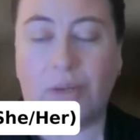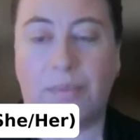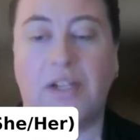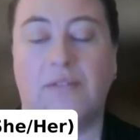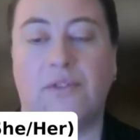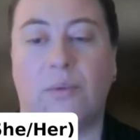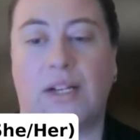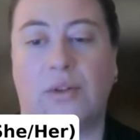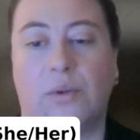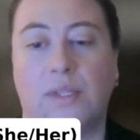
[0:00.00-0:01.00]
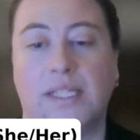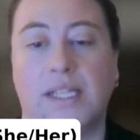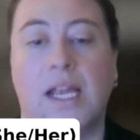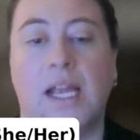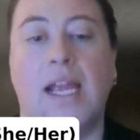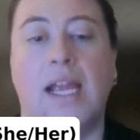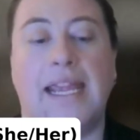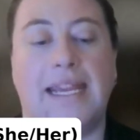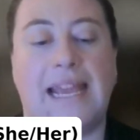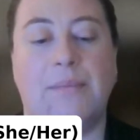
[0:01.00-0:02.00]
copy of your record,
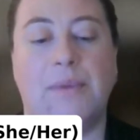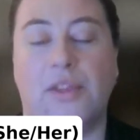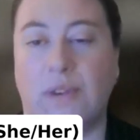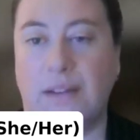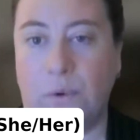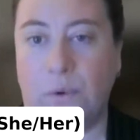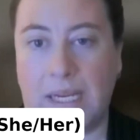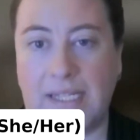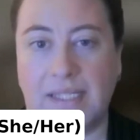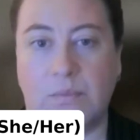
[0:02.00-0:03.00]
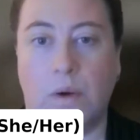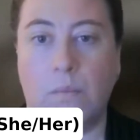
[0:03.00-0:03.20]
it came in 3 formats.